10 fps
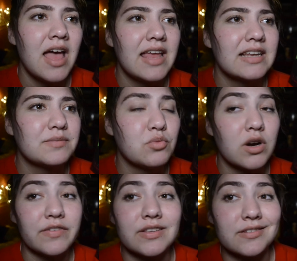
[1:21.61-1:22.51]
And it's more
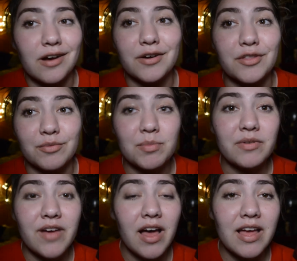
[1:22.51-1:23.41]
of a Stalker the Ripper
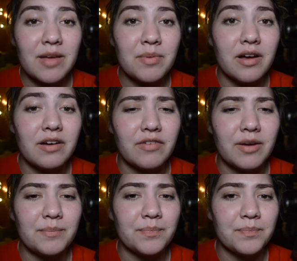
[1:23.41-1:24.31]
vibe of
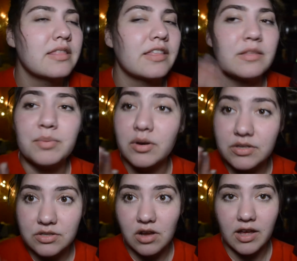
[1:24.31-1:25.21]
um like the book
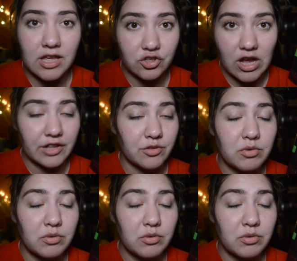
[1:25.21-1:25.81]
Stalking Jack the